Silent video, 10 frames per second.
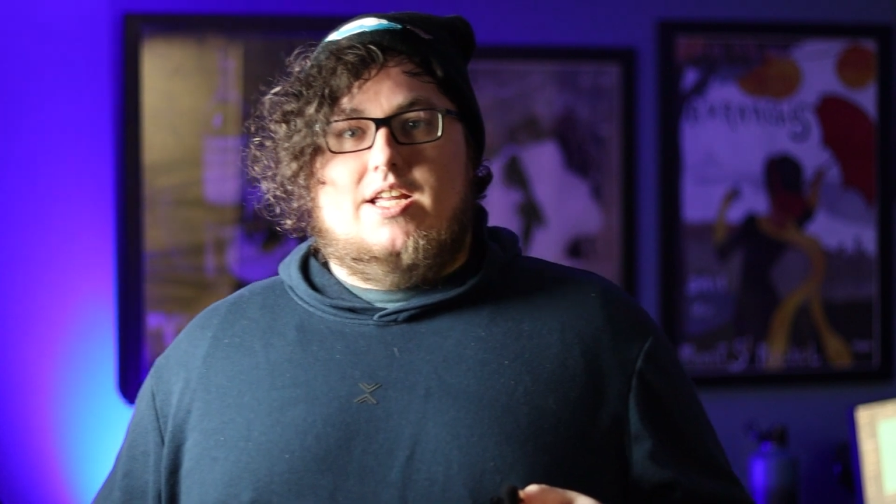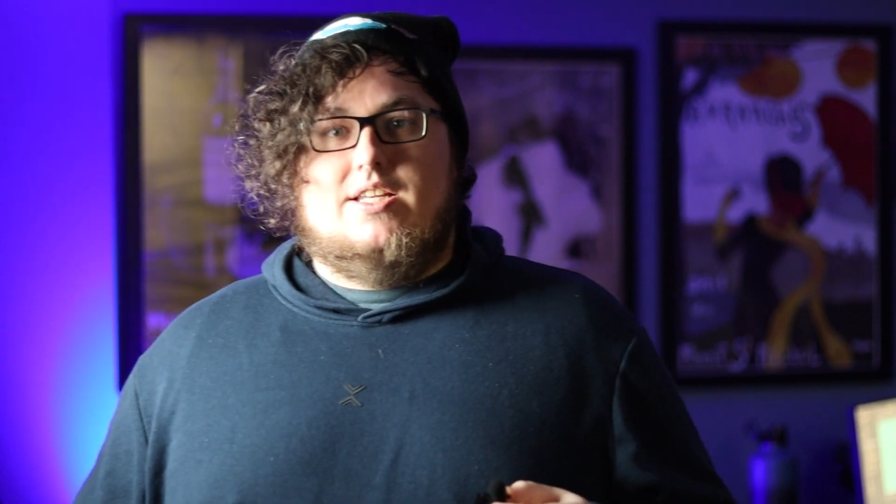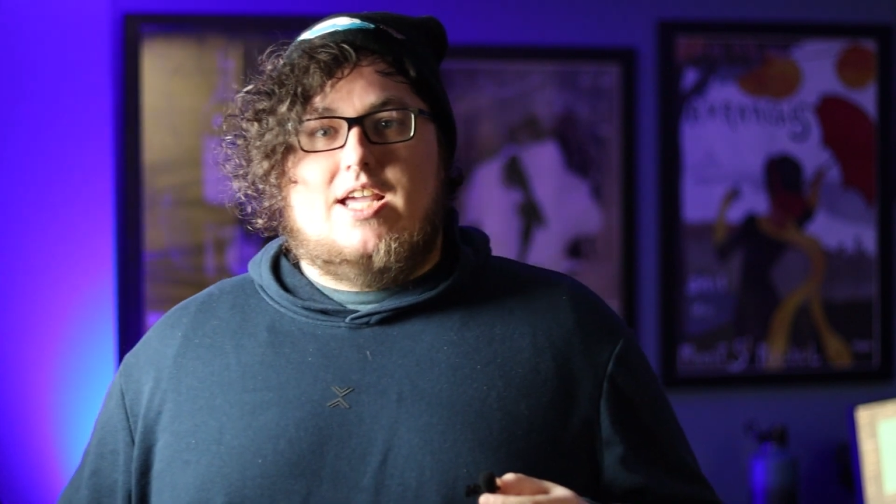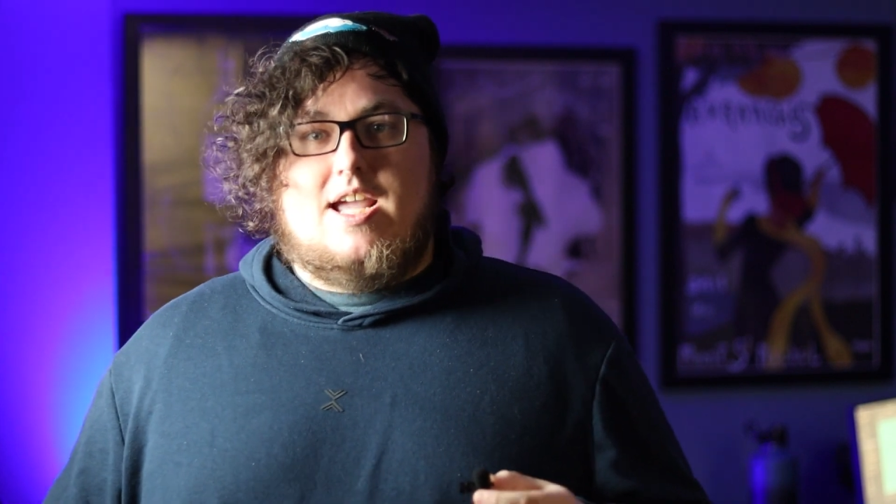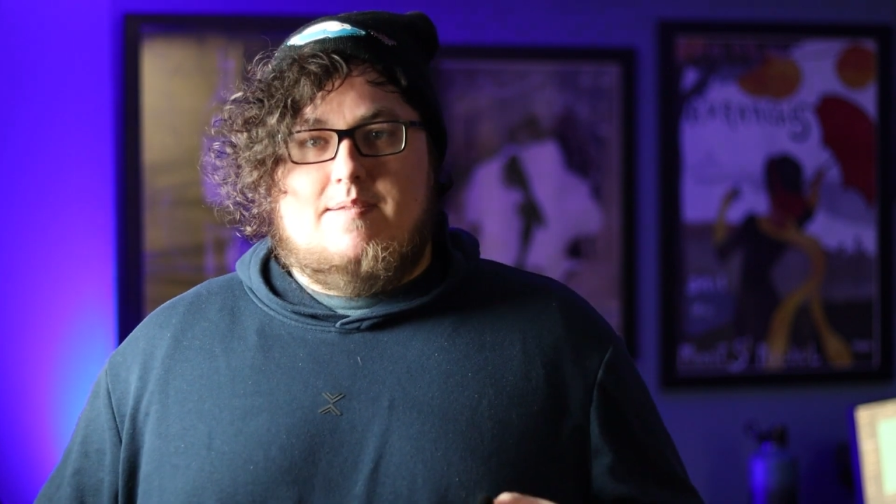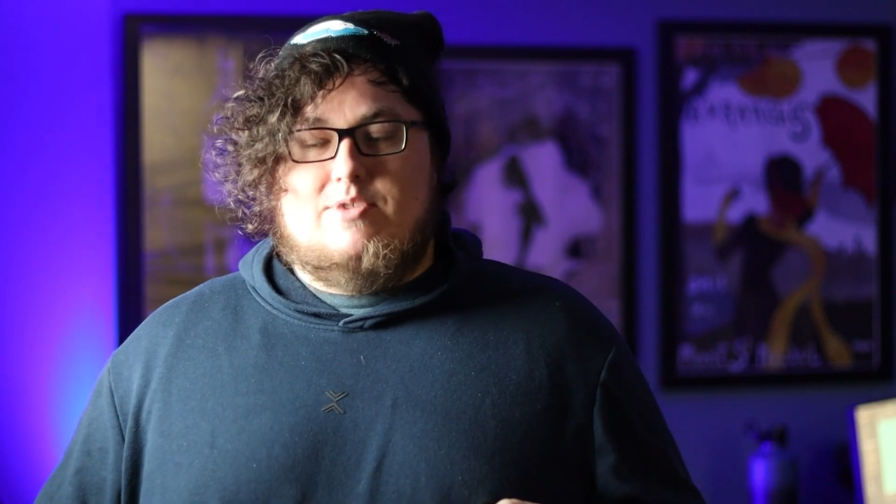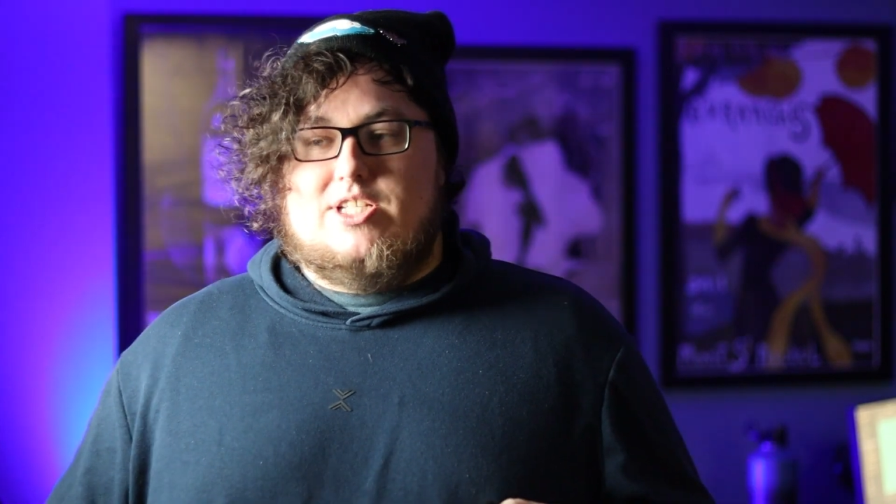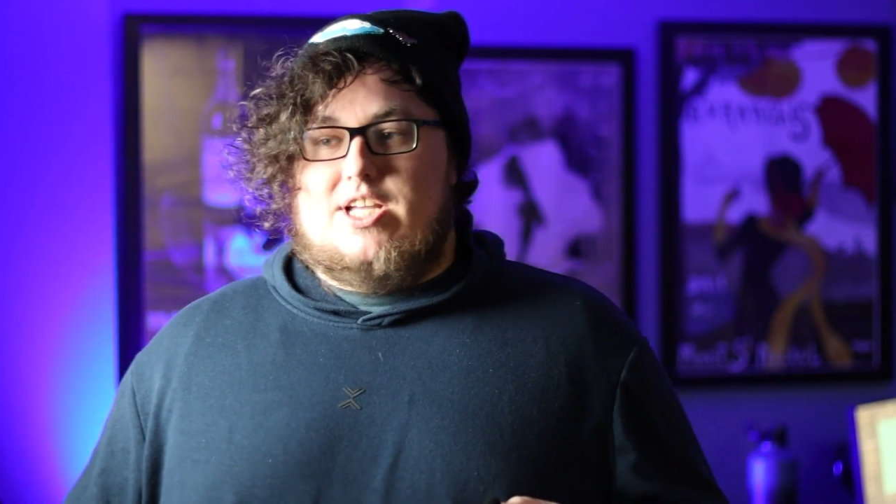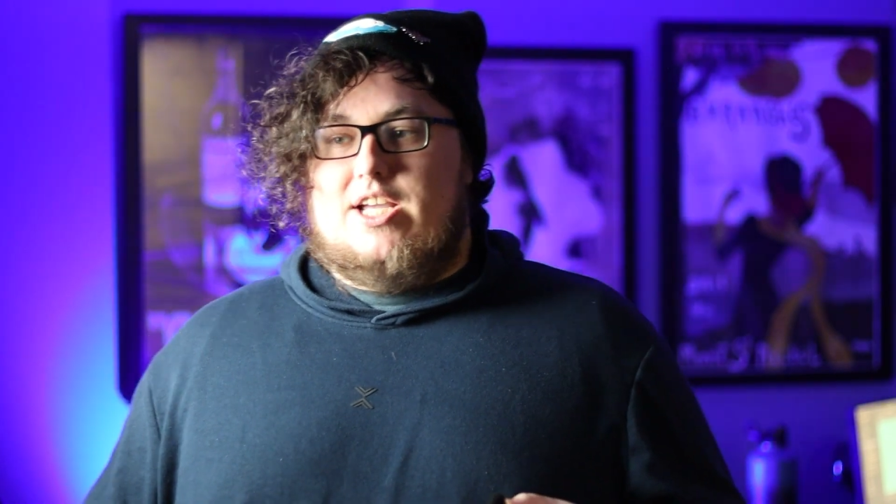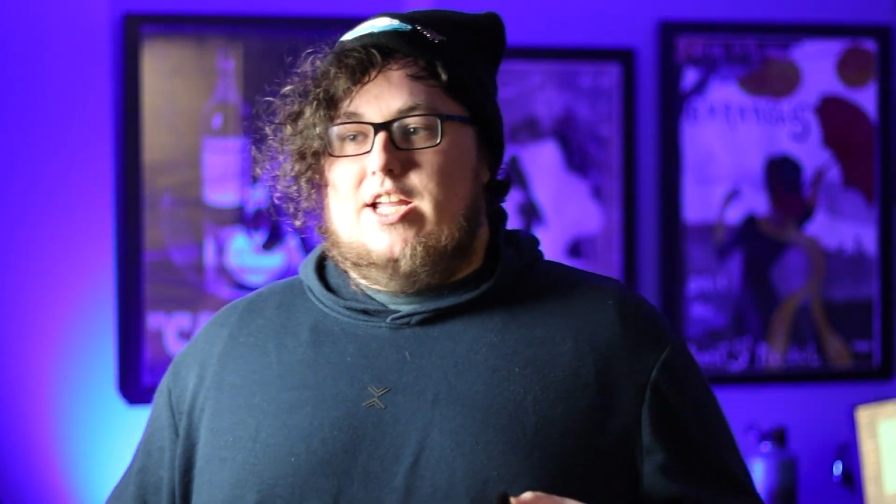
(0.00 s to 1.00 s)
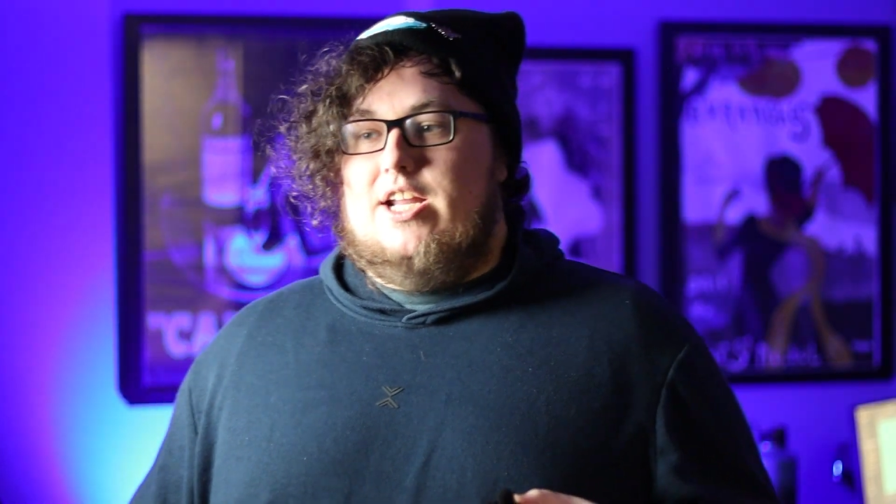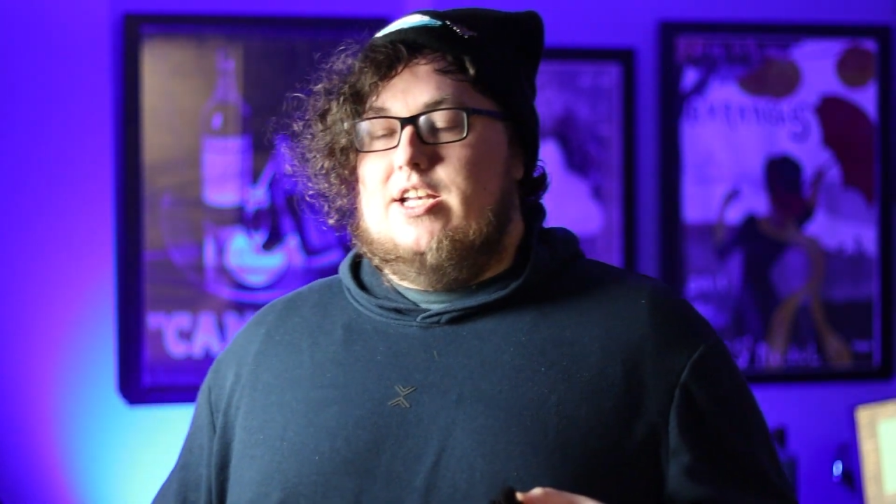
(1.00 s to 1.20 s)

and game design.